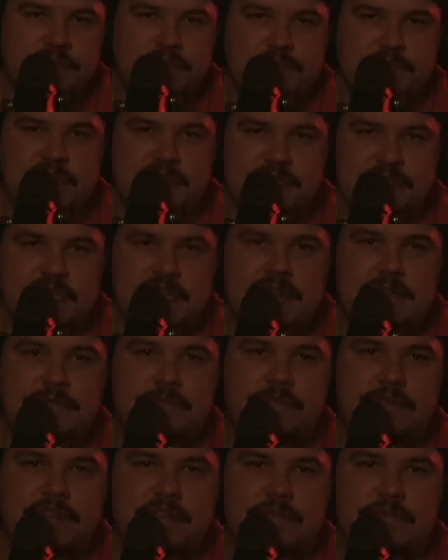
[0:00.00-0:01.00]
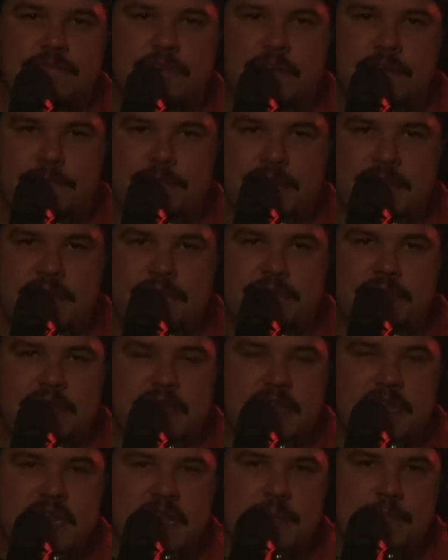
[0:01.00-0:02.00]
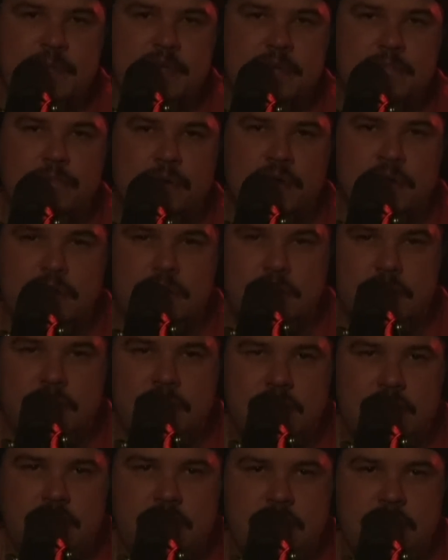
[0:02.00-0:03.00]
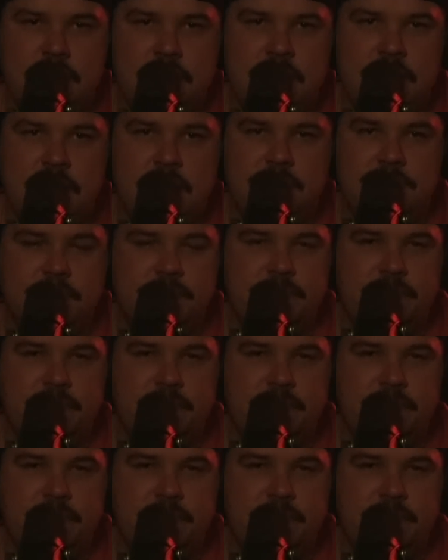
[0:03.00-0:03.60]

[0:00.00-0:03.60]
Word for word: was investigated for the involvement of the kidnapping and murder of